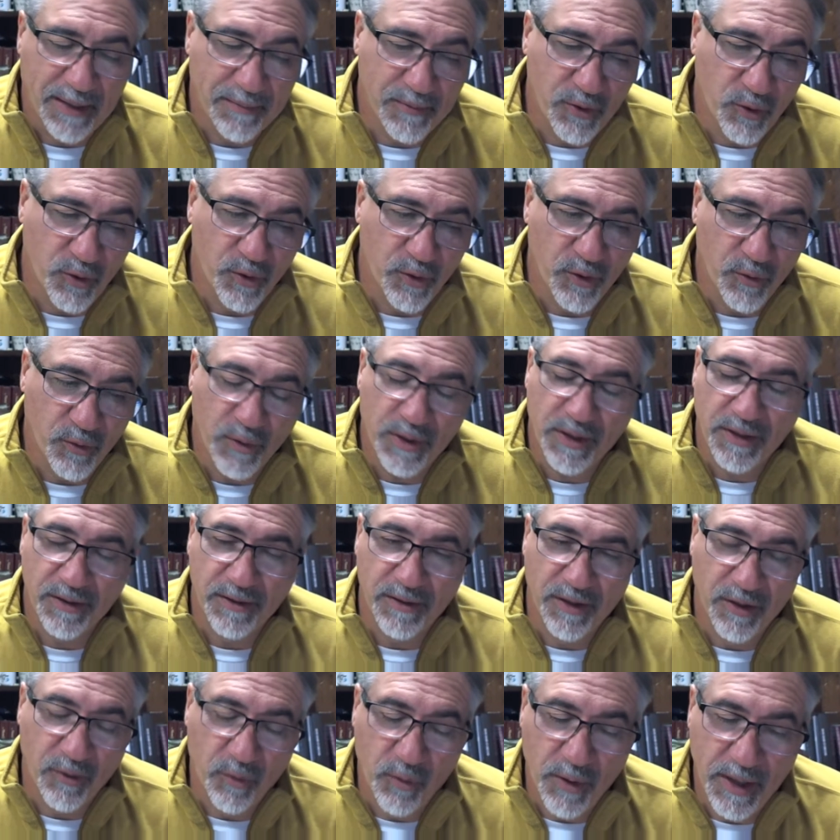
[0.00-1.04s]
I'm going
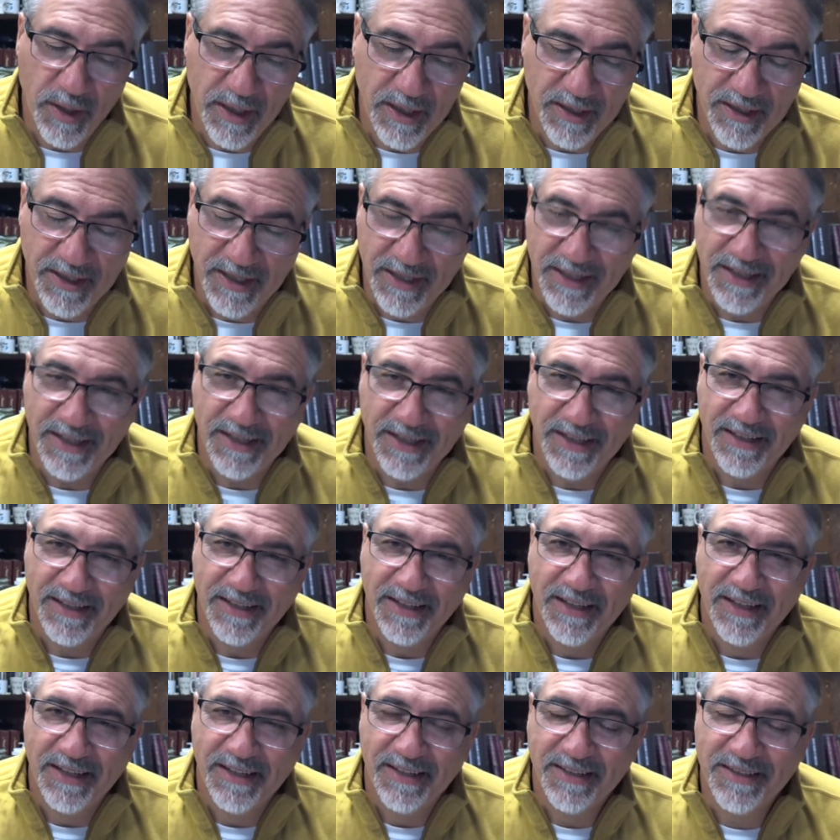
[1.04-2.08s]
away again
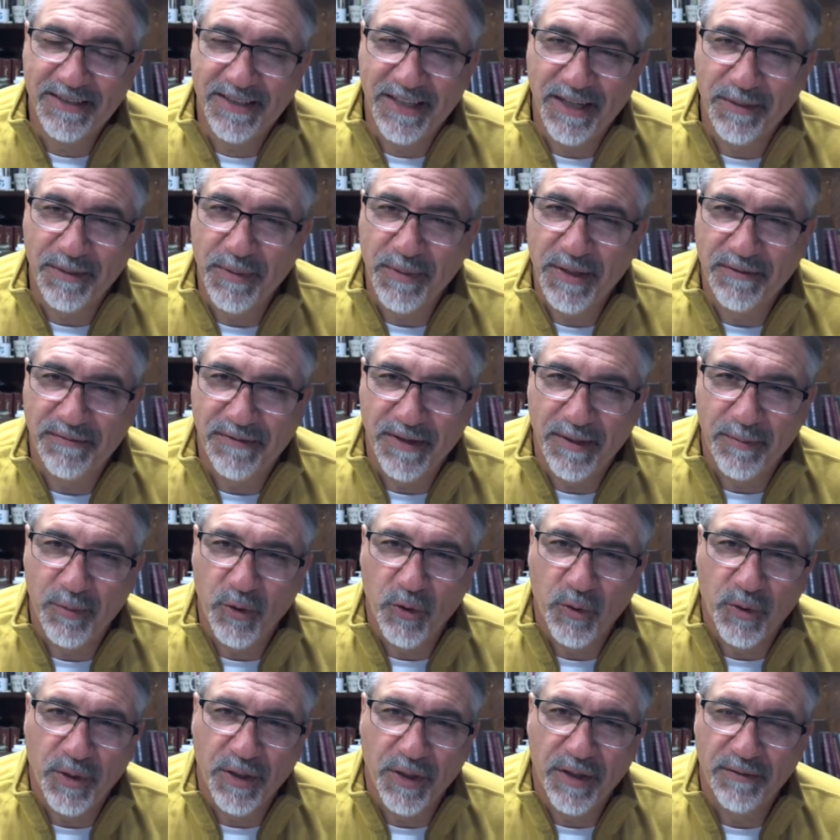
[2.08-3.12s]
this coming
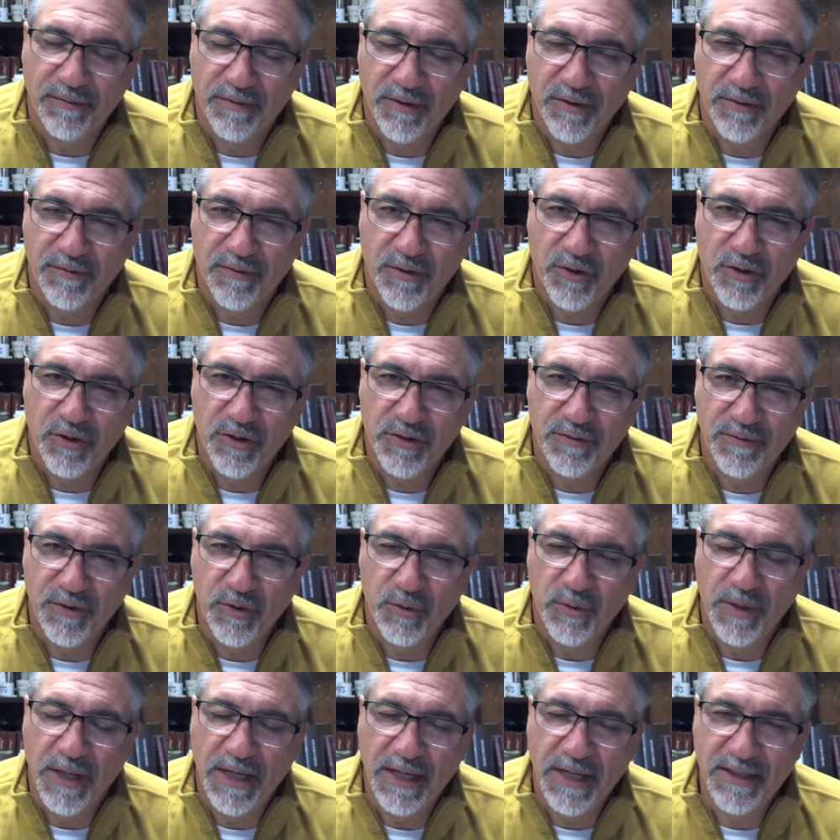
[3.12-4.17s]
February for the first
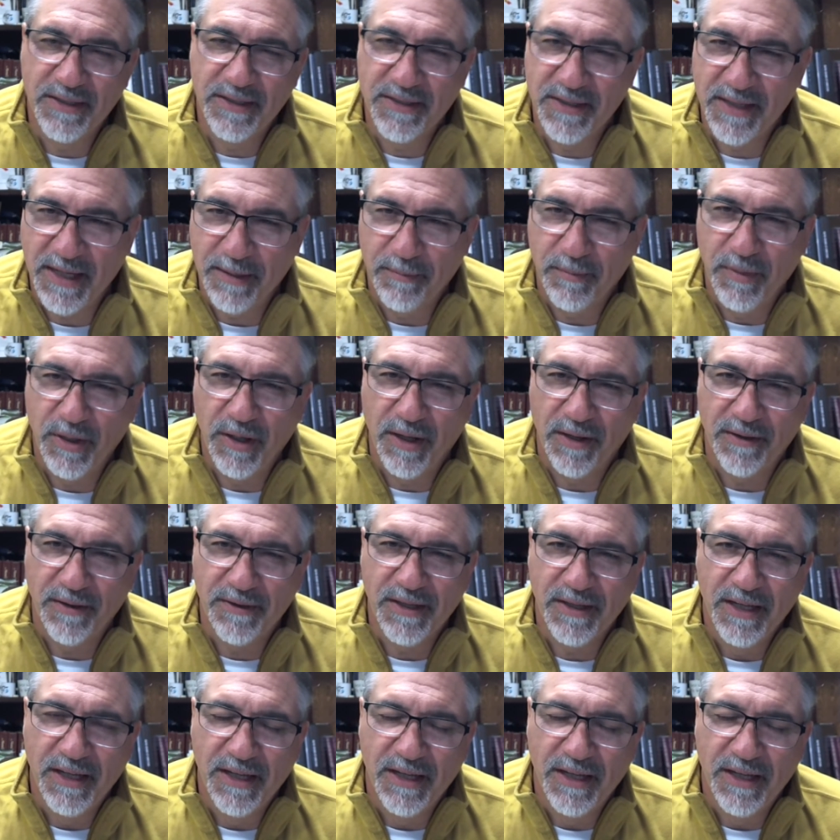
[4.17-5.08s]
few days of that month